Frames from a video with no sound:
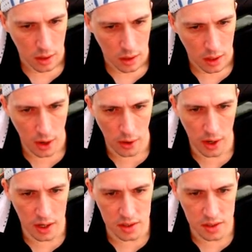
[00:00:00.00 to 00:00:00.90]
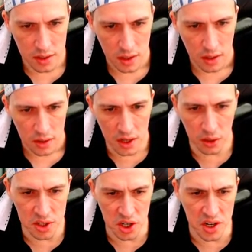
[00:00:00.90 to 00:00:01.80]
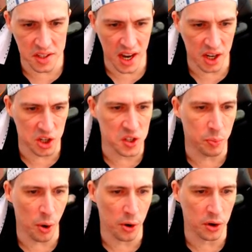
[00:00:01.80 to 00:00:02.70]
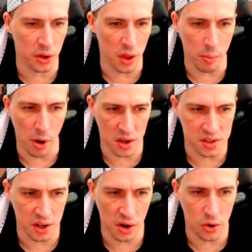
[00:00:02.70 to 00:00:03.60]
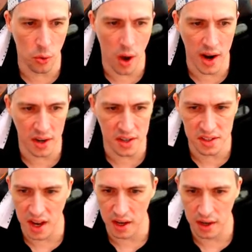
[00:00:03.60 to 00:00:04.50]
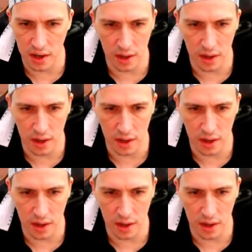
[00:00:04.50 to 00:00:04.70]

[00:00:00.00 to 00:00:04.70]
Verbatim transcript: There it is. The collision detection's broken on the boss. I don't quite understand it.